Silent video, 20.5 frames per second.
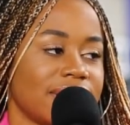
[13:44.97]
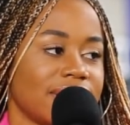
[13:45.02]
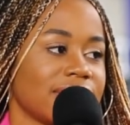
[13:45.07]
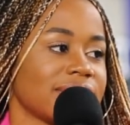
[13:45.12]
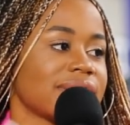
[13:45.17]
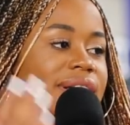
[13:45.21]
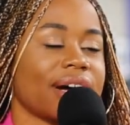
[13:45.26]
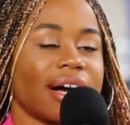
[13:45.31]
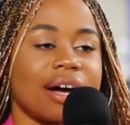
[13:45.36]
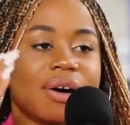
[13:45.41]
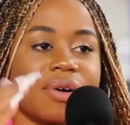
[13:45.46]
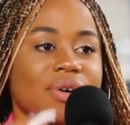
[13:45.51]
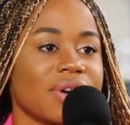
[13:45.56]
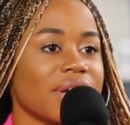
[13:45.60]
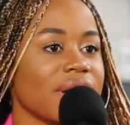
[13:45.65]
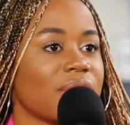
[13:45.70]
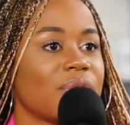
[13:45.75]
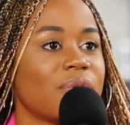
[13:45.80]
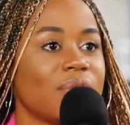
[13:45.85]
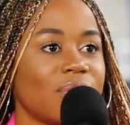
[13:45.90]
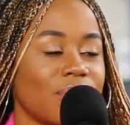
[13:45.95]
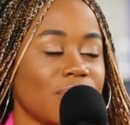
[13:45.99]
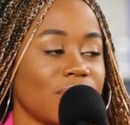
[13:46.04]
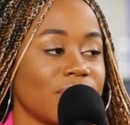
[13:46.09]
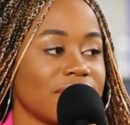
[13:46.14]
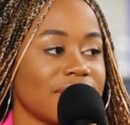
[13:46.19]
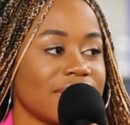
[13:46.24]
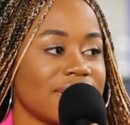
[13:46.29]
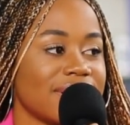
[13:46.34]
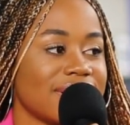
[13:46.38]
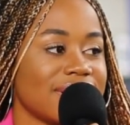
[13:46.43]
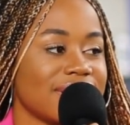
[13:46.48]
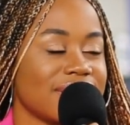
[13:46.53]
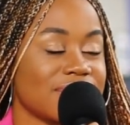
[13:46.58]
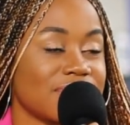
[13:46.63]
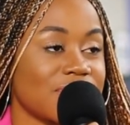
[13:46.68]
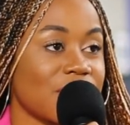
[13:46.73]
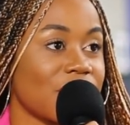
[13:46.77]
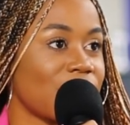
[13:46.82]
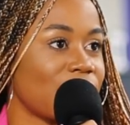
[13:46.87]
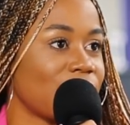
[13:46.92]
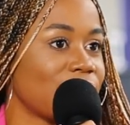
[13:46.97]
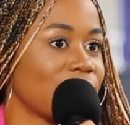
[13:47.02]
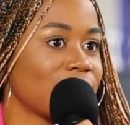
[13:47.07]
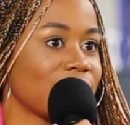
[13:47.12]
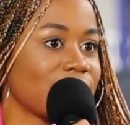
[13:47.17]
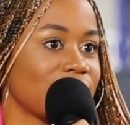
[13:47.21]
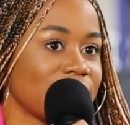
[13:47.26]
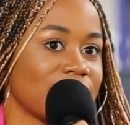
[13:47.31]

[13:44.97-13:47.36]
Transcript: It's like, okay, cool. So